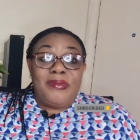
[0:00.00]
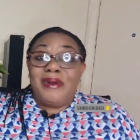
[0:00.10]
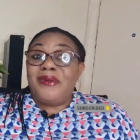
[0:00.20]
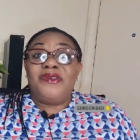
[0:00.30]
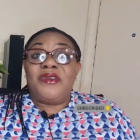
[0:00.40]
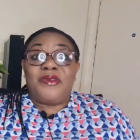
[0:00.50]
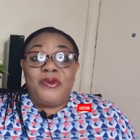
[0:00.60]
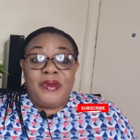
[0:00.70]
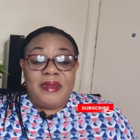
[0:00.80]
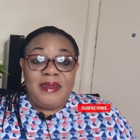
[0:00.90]
but I was just
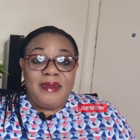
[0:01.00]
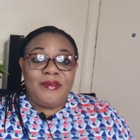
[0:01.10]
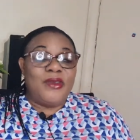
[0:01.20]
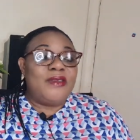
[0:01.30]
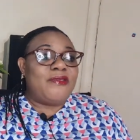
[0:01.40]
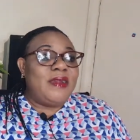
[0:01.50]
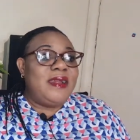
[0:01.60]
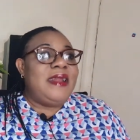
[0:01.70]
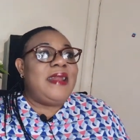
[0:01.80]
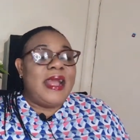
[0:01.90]
going. So it's
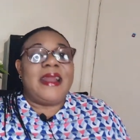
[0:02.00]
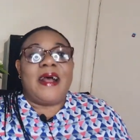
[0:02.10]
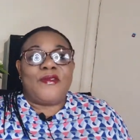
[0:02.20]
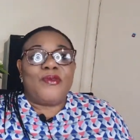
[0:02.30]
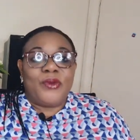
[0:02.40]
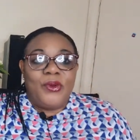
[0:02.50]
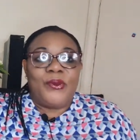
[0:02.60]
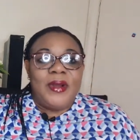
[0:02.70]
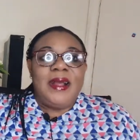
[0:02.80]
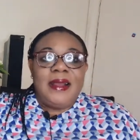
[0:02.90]
really learn as you go.